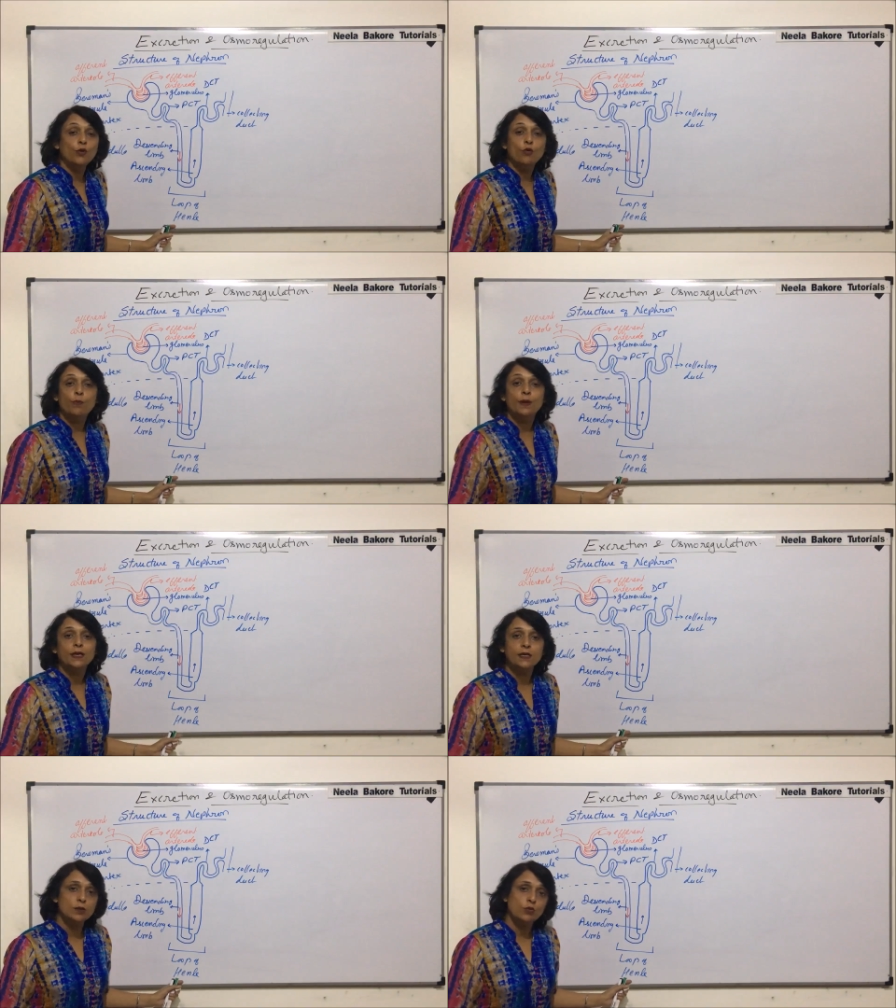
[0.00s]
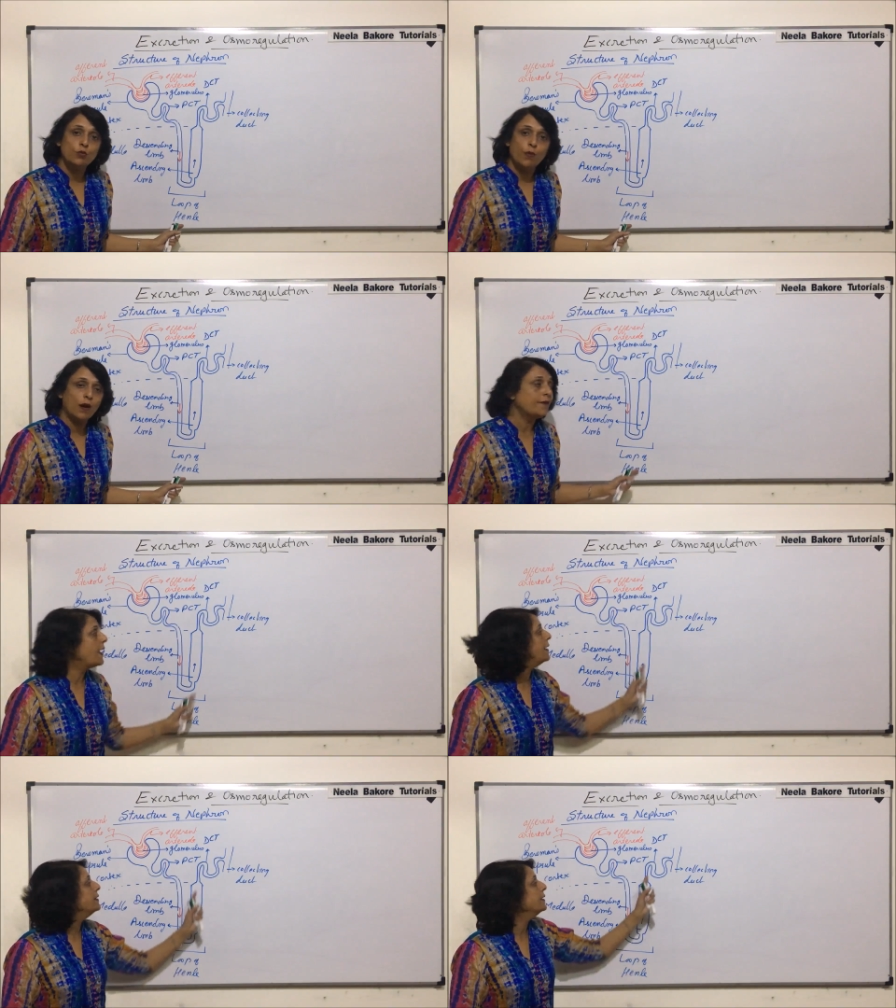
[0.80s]
loop is loop of
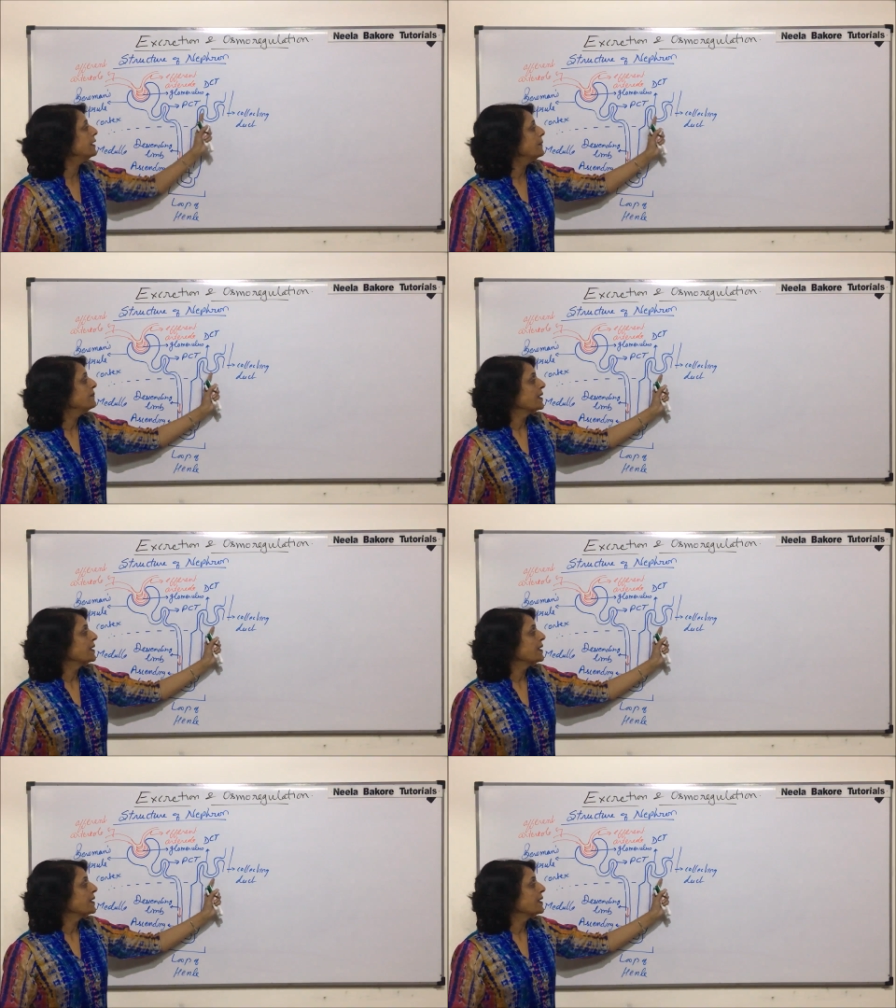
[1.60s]
Henle.